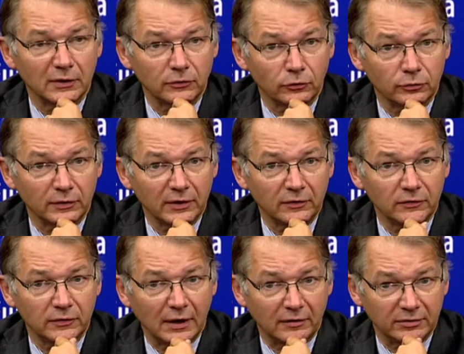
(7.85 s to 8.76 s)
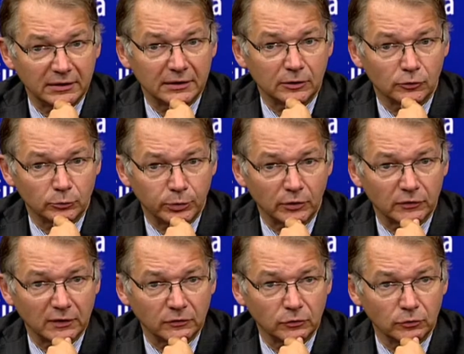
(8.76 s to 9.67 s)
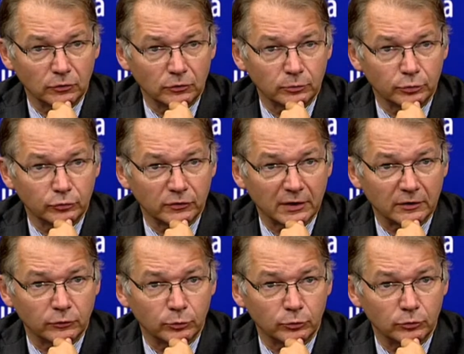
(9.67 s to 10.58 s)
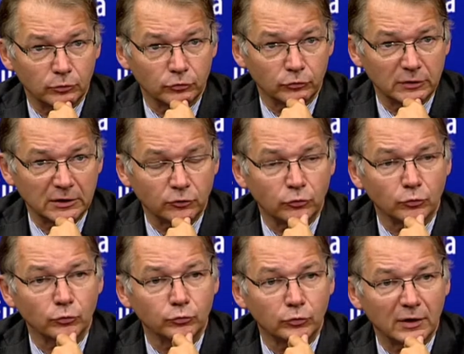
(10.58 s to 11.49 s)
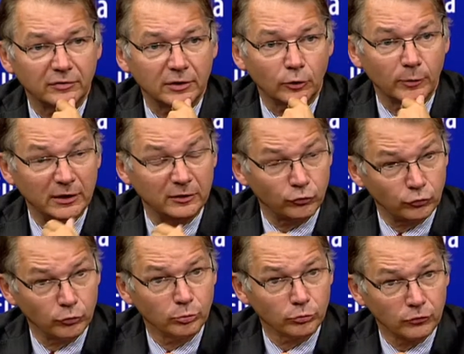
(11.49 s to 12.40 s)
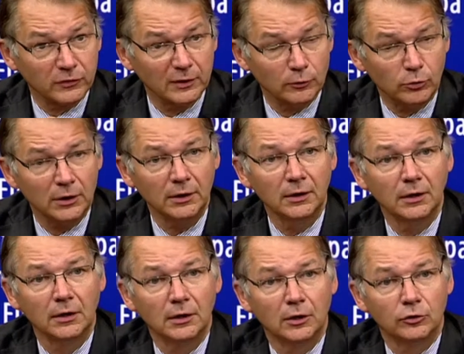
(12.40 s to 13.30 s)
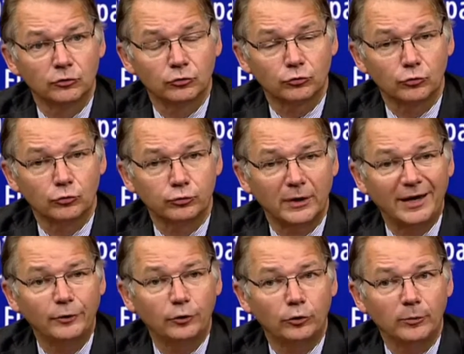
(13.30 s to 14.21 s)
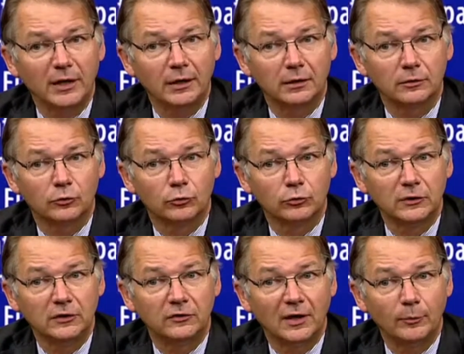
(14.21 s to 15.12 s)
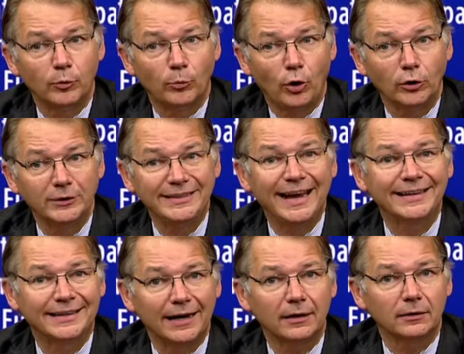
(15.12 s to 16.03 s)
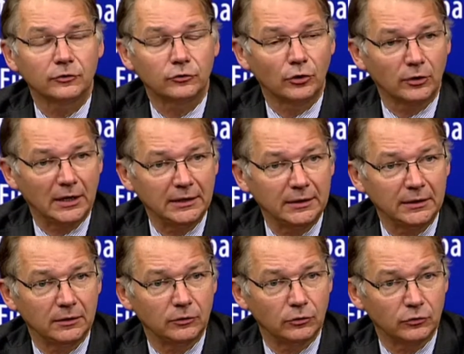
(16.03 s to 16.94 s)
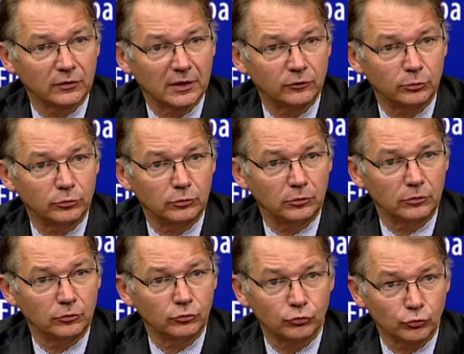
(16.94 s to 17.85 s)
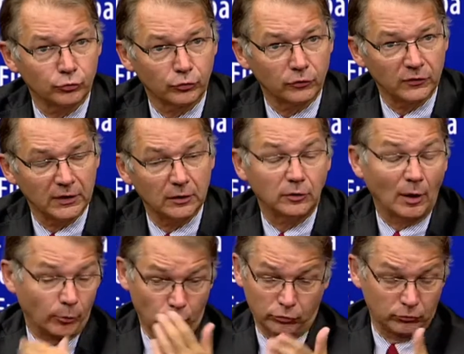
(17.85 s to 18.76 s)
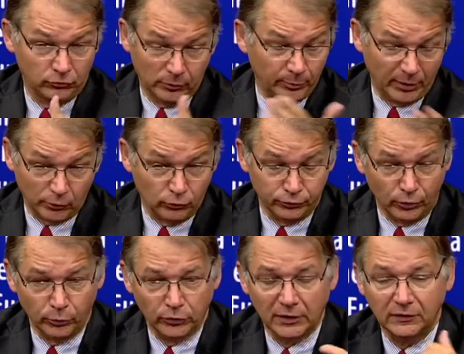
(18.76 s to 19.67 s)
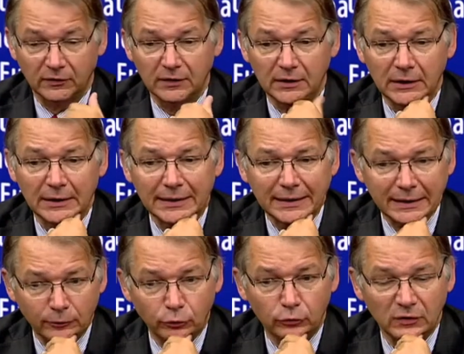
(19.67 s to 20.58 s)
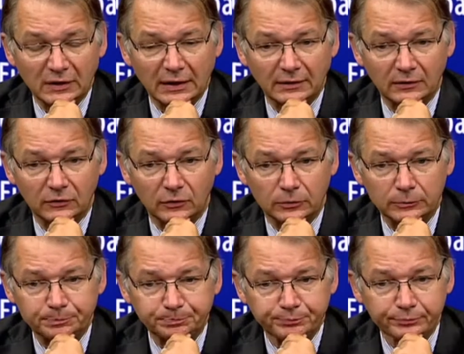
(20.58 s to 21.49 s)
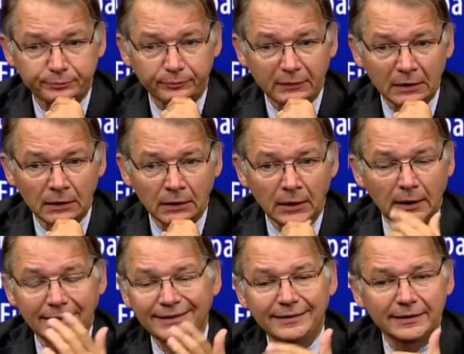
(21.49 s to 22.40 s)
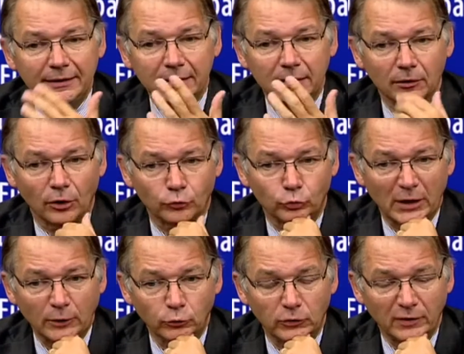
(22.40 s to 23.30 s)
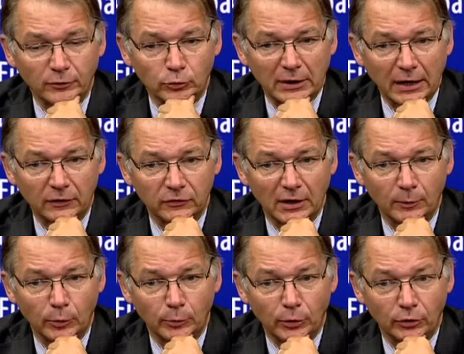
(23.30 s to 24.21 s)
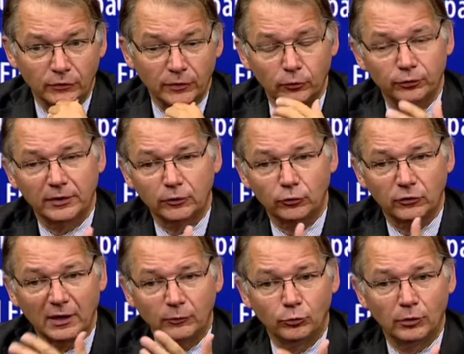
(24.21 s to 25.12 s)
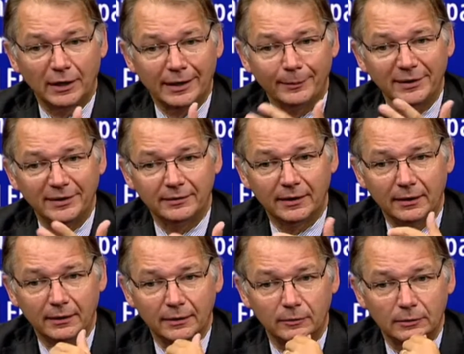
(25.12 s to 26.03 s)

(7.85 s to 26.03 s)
If we could have a single seat in Brussels, if it were feasible, I would think that there should be some compensatory arrangements put in place. I would certainly not think we would just bail out of Strasbourg and not give anything in return. First of all, that wouldn't be in conformity with the treaty. Second, it wouldn't be right or fair.